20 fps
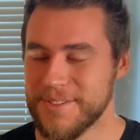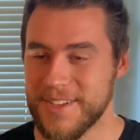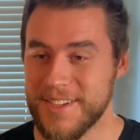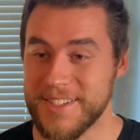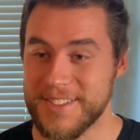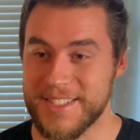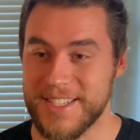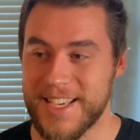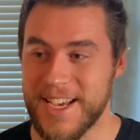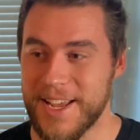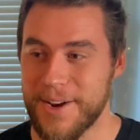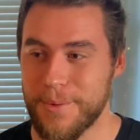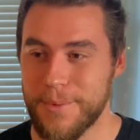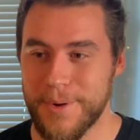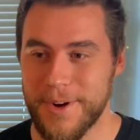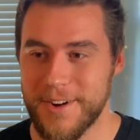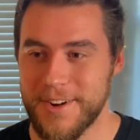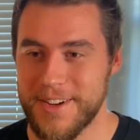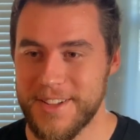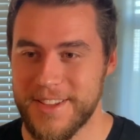was honestly kind of
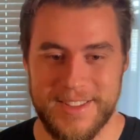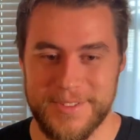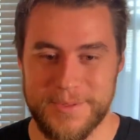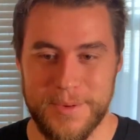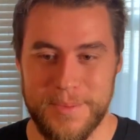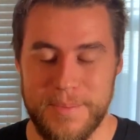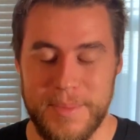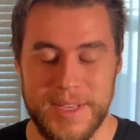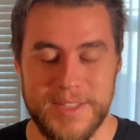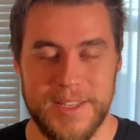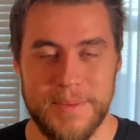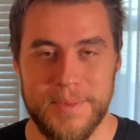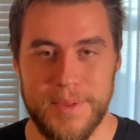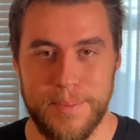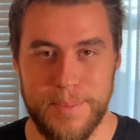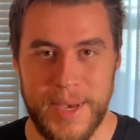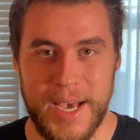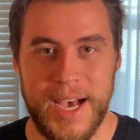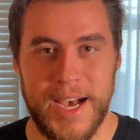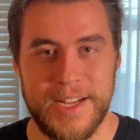worried this would mess up the
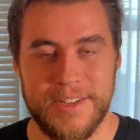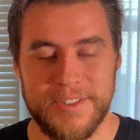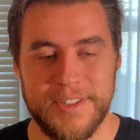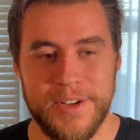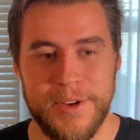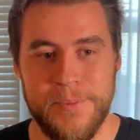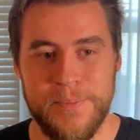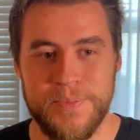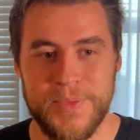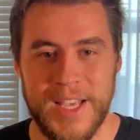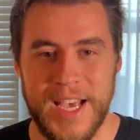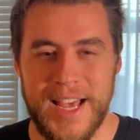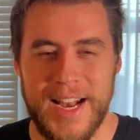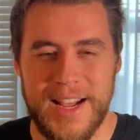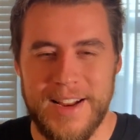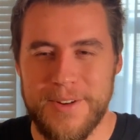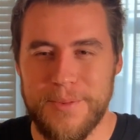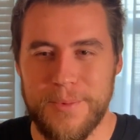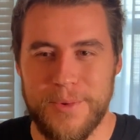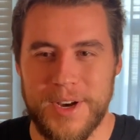batch. And
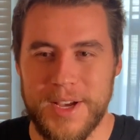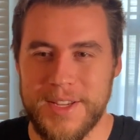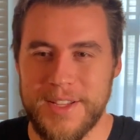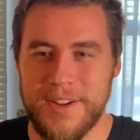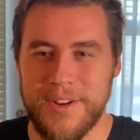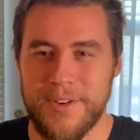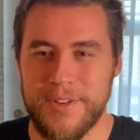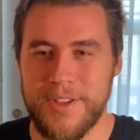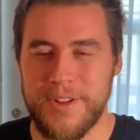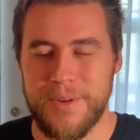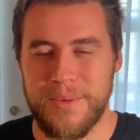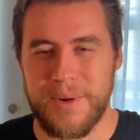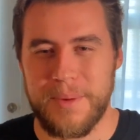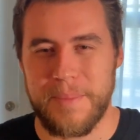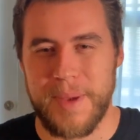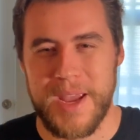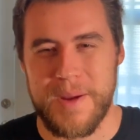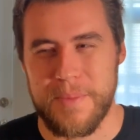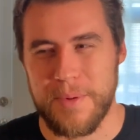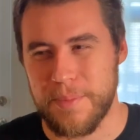I didn't want, you don't want
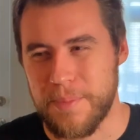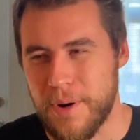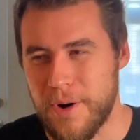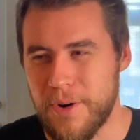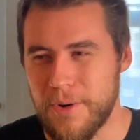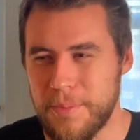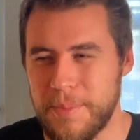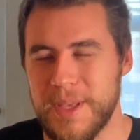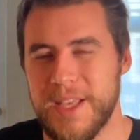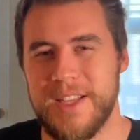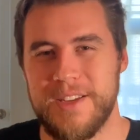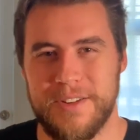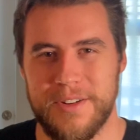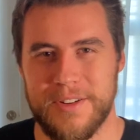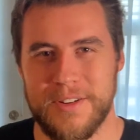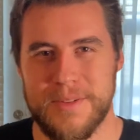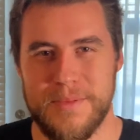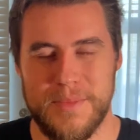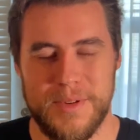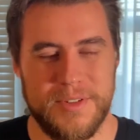paper pulp in your
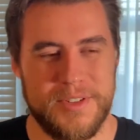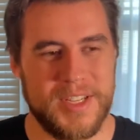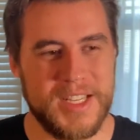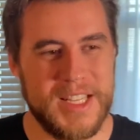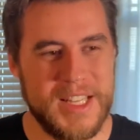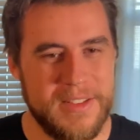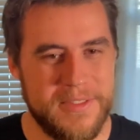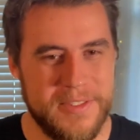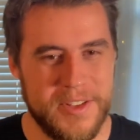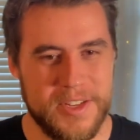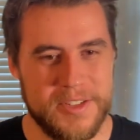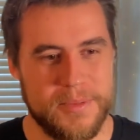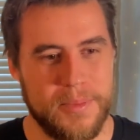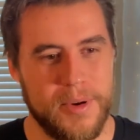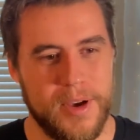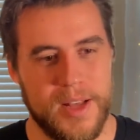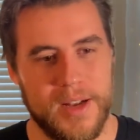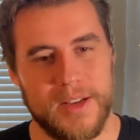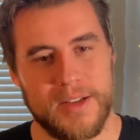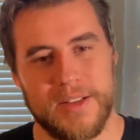kombucha in the finished
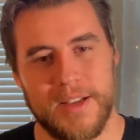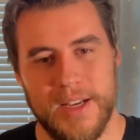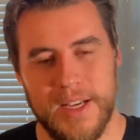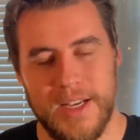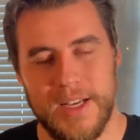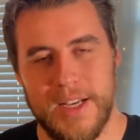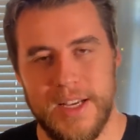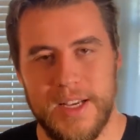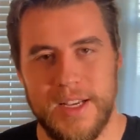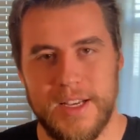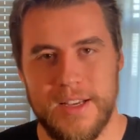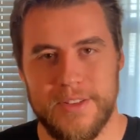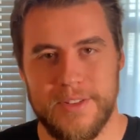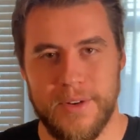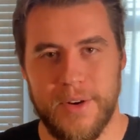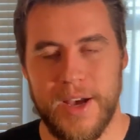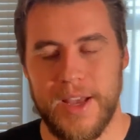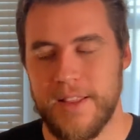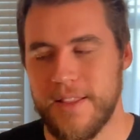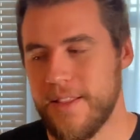product.
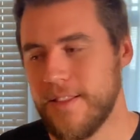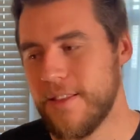So I